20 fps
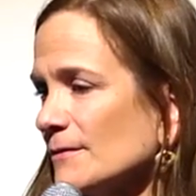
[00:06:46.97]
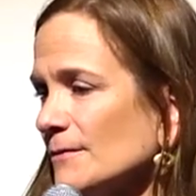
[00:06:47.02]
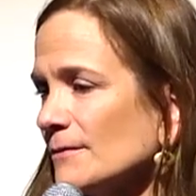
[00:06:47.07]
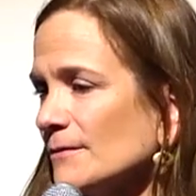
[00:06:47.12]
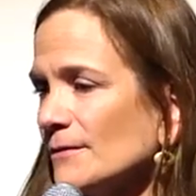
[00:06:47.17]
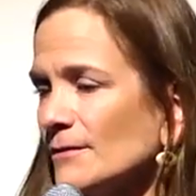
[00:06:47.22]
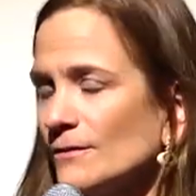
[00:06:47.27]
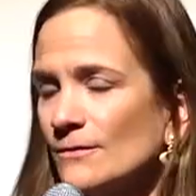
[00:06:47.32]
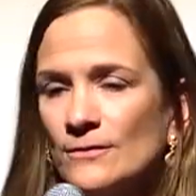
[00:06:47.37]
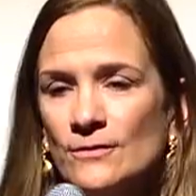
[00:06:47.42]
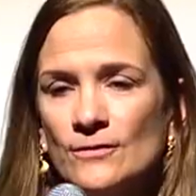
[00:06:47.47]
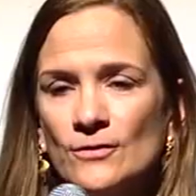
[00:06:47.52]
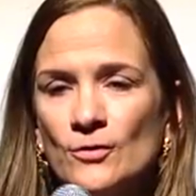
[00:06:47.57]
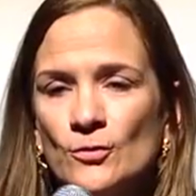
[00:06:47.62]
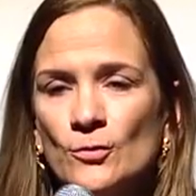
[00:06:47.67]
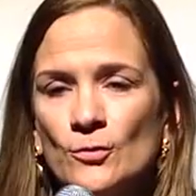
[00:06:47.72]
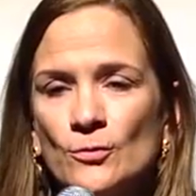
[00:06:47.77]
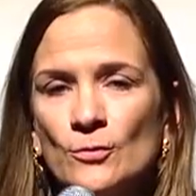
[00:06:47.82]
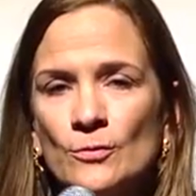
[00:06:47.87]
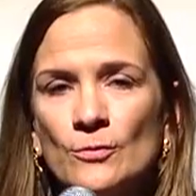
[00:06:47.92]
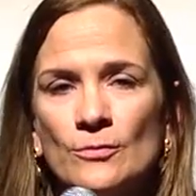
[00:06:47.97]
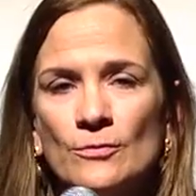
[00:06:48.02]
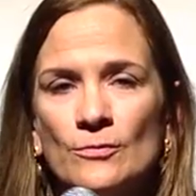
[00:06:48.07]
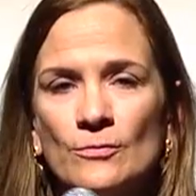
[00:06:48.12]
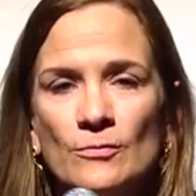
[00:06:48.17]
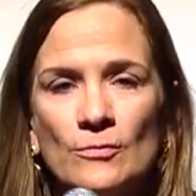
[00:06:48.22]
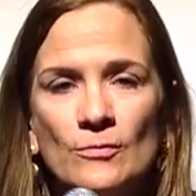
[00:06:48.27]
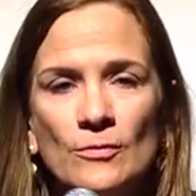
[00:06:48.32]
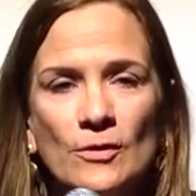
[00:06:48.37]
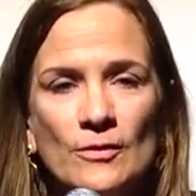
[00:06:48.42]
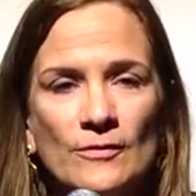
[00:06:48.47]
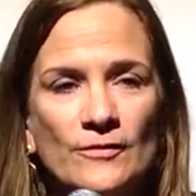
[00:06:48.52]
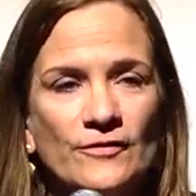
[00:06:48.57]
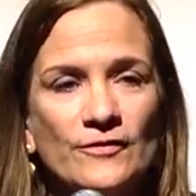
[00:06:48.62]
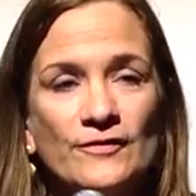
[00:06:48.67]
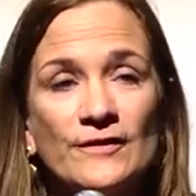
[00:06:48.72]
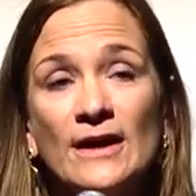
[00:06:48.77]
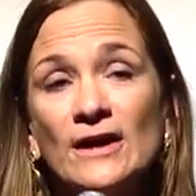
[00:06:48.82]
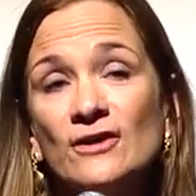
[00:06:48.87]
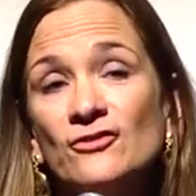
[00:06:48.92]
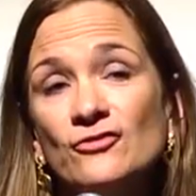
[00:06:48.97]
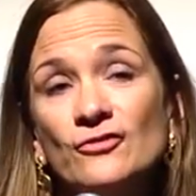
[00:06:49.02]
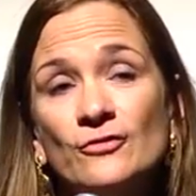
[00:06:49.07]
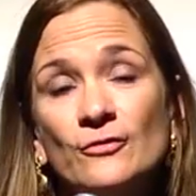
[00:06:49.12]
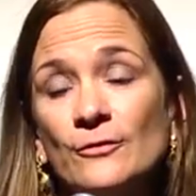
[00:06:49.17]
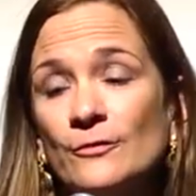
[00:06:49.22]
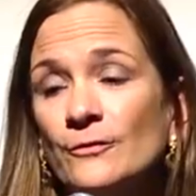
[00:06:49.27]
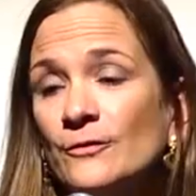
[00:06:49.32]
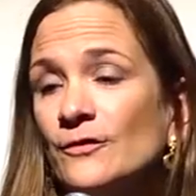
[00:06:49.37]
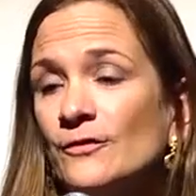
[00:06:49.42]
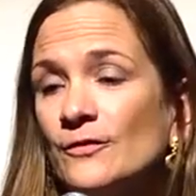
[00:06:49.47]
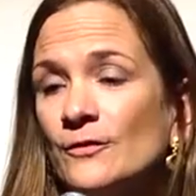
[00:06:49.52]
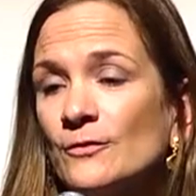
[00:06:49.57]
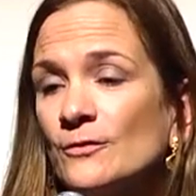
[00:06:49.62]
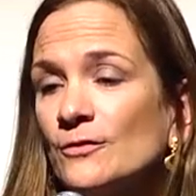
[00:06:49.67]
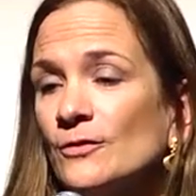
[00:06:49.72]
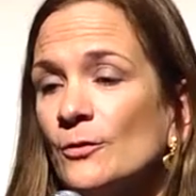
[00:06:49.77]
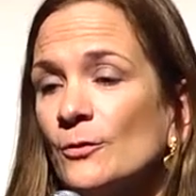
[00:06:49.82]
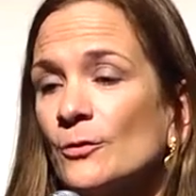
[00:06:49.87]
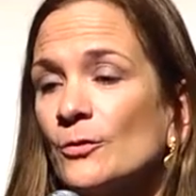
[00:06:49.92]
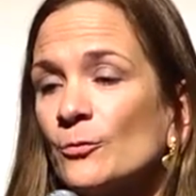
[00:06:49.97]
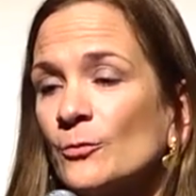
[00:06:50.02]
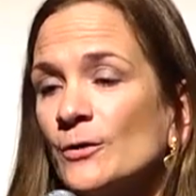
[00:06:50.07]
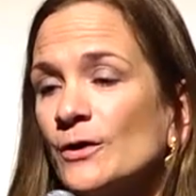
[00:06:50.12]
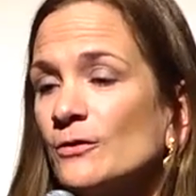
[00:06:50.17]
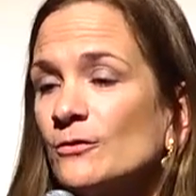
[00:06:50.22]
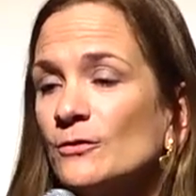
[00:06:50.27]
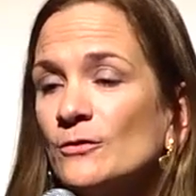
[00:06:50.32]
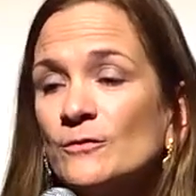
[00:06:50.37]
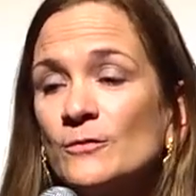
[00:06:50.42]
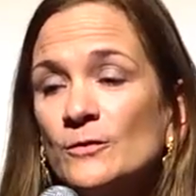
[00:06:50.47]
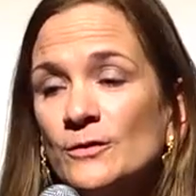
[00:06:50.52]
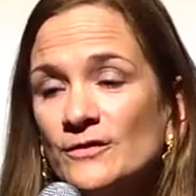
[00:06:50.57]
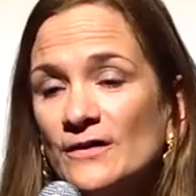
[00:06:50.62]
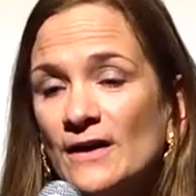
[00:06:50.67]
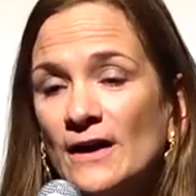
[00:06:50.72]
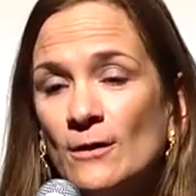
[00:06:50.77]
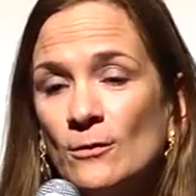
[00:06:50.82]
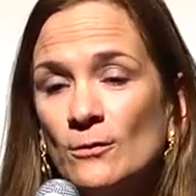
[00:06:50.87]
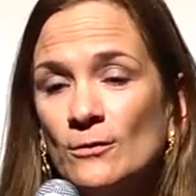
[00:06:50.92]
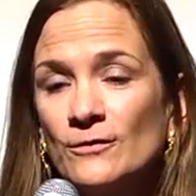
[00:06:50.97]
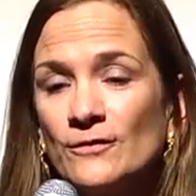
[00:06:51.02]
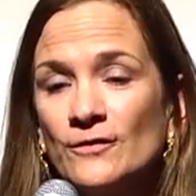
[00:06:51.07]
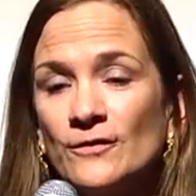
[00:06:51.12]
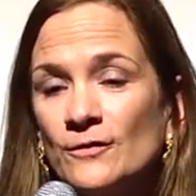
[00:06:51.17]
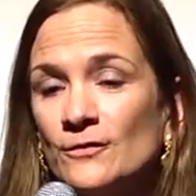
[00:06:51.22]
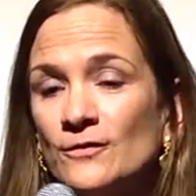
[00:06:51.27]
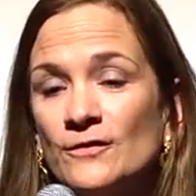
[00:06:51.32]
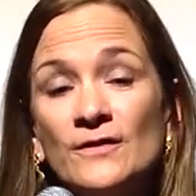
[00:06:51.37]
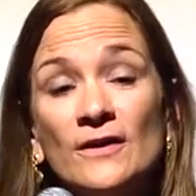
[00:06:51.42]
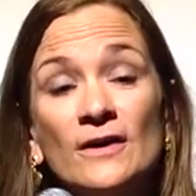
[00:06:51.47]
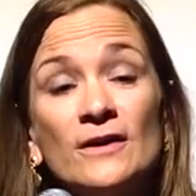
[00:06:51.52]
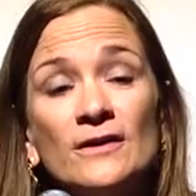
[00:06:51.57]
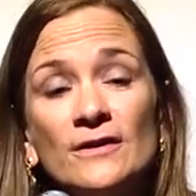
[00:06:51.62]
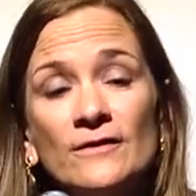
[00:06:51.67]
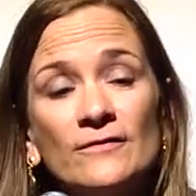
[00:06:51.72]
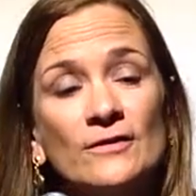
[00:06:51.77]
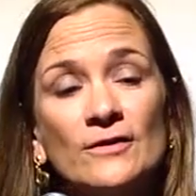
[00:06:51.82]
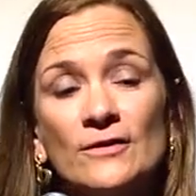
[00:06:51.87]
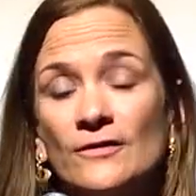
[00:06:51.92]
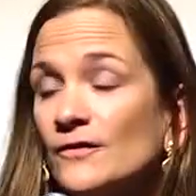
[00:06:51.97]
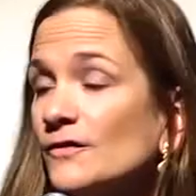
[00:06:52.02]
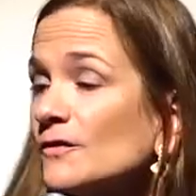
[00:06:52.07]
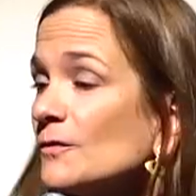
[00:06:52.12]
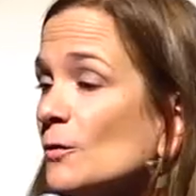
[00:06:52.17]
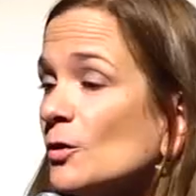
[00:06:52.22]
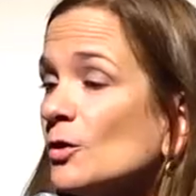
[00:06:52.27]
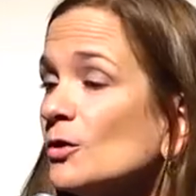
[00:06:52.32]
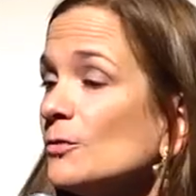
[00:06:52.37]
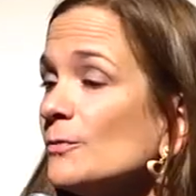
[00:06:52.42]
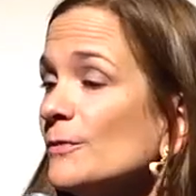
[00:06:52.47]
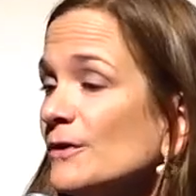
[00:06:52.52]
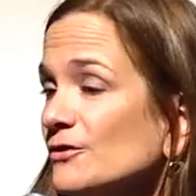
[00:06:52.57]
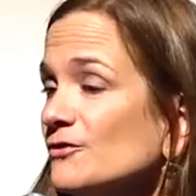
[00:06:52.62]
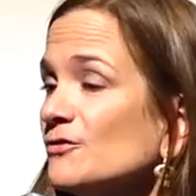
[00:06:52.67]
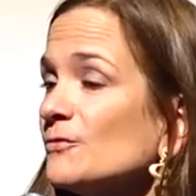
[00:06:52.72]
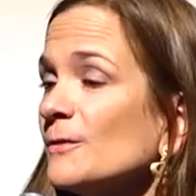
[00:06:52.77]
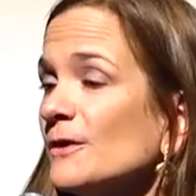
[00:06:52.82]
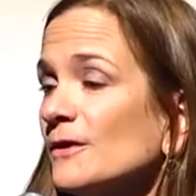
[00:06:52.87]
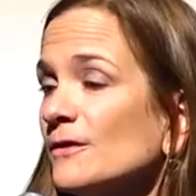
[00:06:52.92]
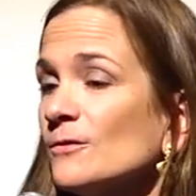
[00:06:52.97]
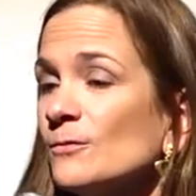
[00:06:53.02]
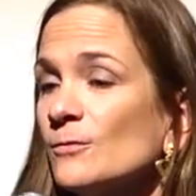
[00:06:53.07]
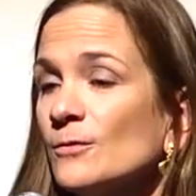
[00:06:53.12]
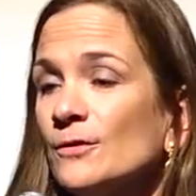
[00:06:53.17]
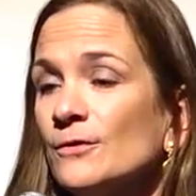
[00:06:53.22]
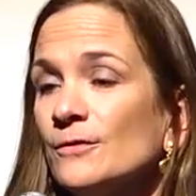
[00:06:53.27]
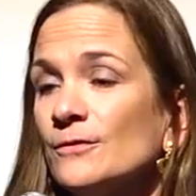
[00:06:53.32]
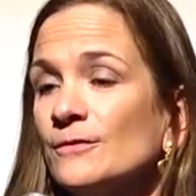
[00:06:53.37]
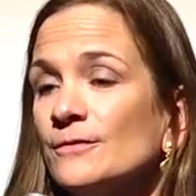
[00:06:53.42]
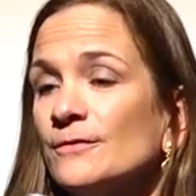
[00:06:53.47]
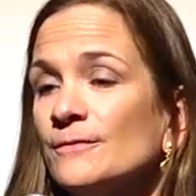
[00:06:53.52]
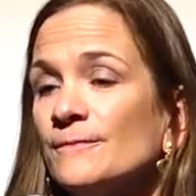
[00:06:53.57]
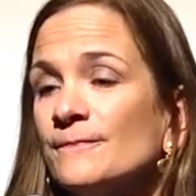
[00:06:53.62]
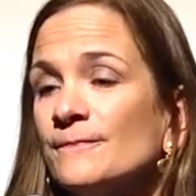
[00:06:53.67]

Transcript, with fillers: There are no statues, there are no 300 foot towers, there's not even a small bench by the road.